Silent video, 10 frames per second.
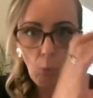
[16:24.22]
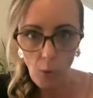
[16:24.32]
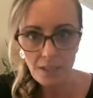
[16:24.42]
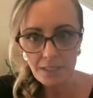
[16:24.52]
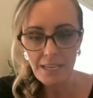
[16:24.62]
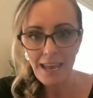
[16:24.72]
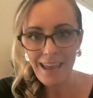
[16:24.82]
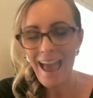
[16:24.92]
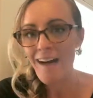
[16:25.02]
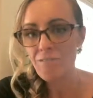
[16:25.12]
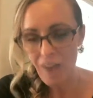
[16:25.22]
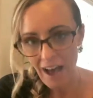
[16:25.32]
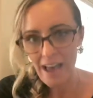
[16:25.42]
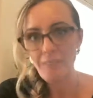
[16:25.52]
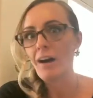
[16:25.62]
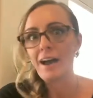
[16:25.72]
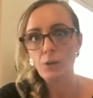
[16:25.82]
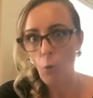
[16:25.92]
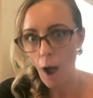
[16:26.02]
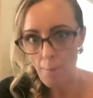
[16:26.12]
Wednesday at 5, I
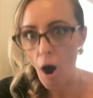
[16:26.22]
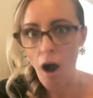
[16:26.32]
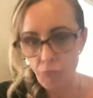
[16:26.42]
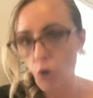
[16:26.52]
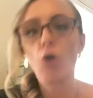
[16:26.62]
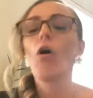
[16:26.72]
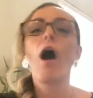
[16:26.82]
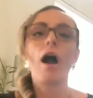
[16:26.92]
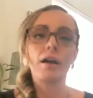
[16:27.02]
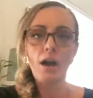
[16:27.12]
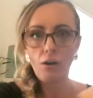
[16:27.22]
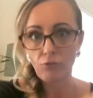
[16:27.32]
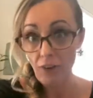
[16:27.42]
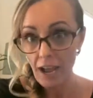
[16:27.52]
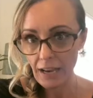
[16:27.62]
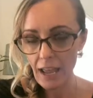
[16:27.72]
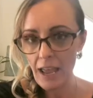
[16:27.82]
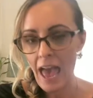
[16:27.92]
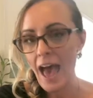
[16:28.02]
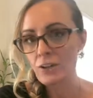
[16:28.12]
know I'm off the clock.
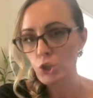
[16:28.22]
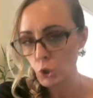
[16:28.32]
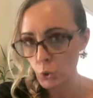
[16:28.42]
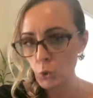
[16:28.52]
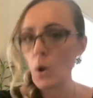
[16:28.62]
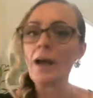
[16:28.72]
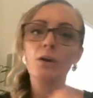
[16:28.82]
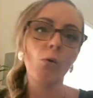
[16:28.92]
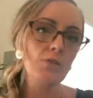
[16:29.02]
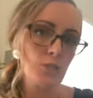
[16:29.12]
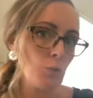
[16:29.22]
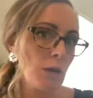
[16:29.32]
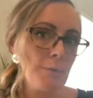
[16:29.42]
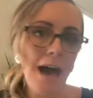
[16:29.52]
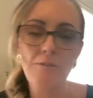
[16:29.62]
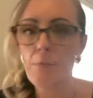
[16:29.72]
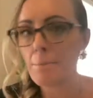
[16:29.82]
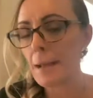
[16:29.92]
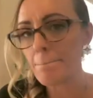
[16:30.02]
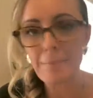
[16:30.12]
Friday at 2, I know this is when I'm having my
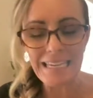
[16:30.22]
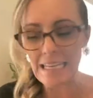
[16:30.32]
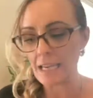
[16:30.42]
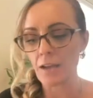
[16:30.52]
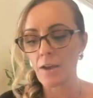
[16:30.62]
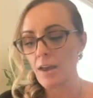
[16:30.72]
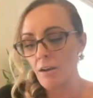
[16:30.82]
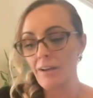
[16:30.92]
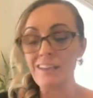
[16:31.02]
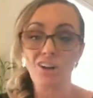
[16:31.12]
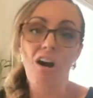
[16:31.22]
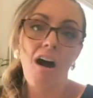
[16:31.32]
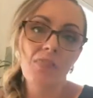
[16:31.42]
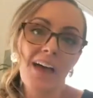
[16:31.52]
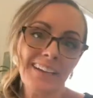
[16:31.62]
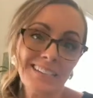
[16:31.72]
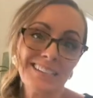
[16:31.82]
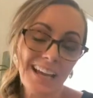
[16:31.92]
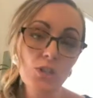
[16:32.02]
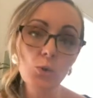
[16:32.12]
big meeting, right? Your online
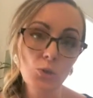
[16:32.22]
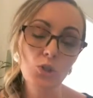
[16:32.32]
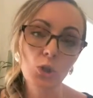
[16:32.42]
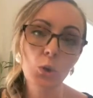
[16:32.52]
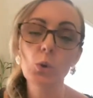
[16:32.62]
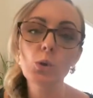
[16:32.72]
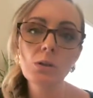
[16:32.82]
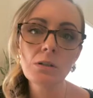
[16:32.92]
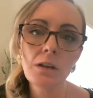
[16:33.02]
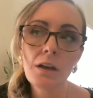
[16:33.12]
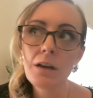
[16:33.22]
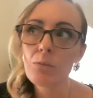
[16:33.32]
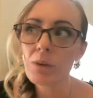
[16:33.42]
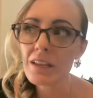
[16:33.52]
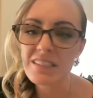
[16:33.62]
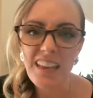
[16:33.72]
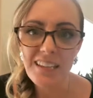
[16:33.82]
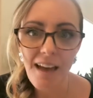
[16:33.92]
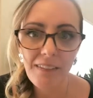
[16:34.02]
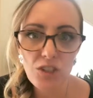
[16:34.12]
schedules are cool because they
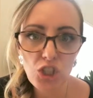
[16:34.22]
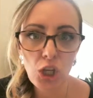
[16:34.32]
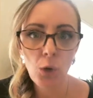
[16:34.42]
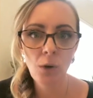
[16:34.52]
yell at you.